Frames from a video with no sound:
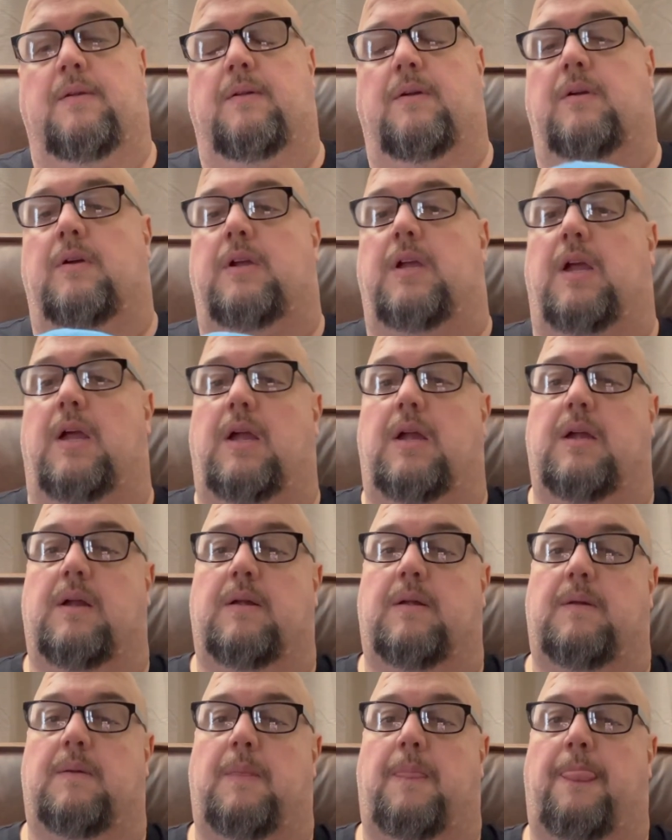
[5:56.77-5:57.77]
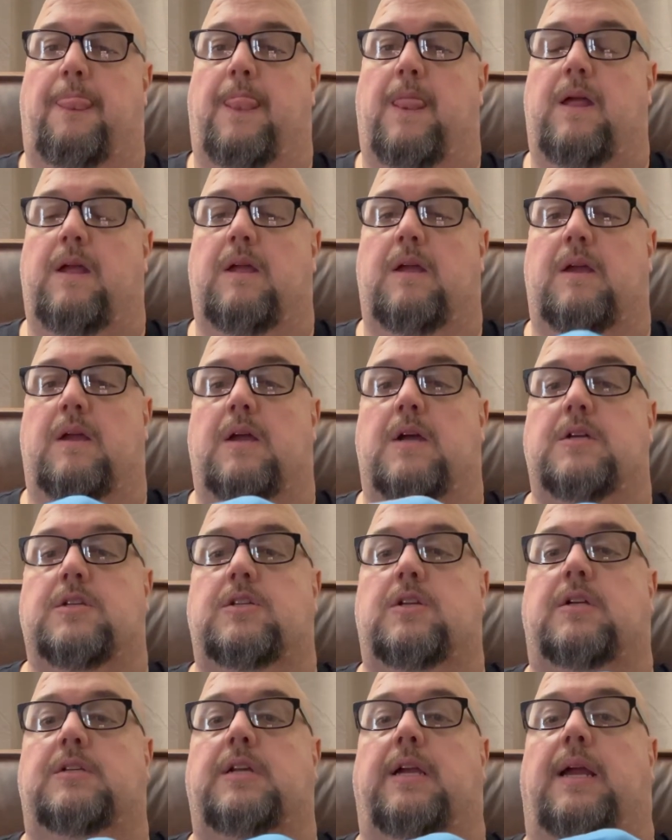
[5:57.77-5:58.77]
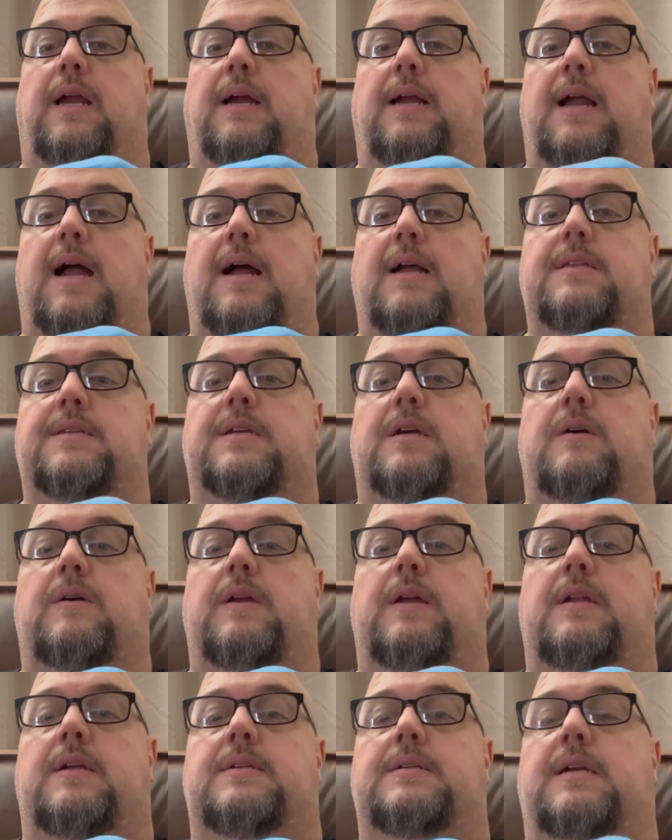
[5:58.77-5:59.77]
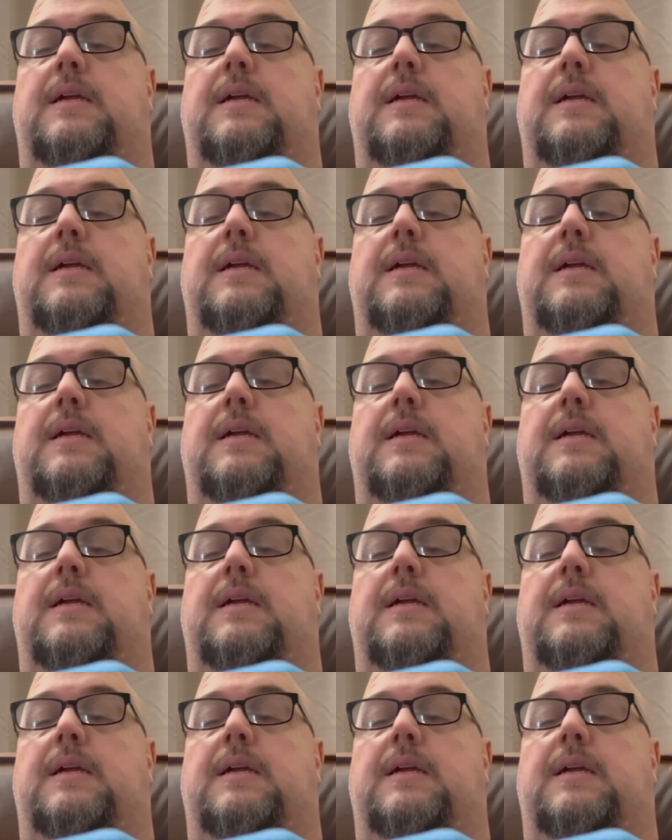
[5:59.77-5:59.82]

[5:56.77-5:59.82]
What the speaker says: Okay. This looks like a Gonzo. It is a